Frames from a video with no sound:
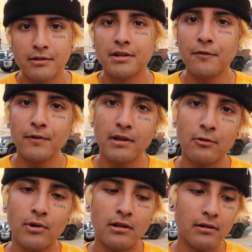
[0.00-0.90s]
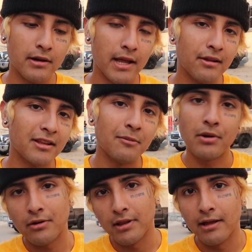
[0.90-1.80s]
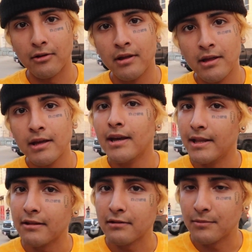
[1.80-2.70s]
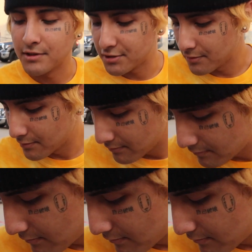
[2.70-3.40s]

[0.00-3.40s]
You're definitely going to want to learn how to stay parallel, and that's what I'm going to show you.